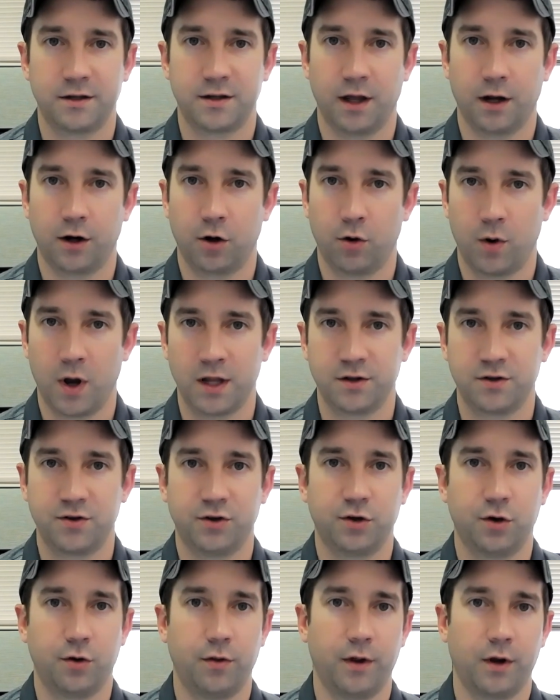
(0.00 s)
that go on
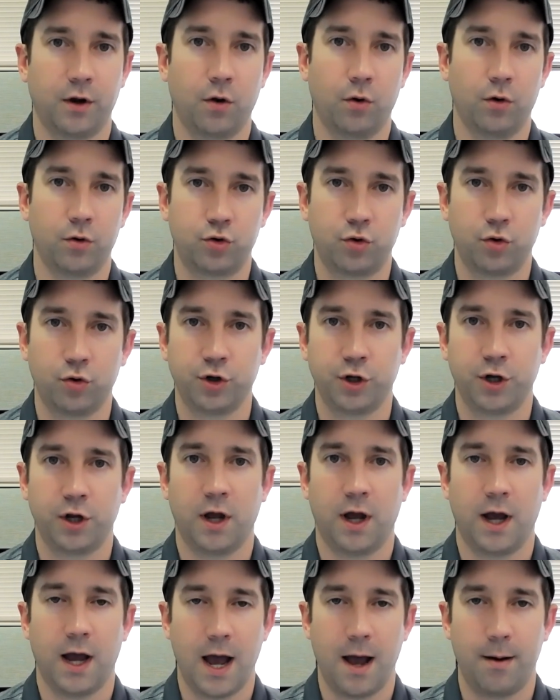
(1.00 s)
Zillow. They go to
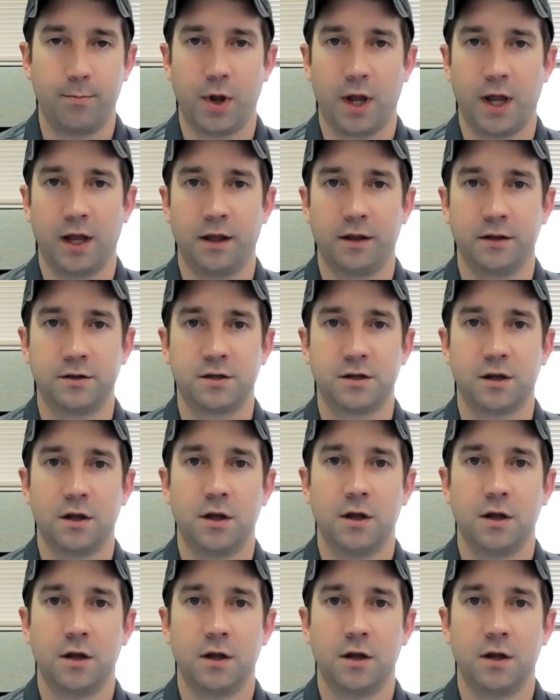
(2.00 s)
Trulia, HotPads,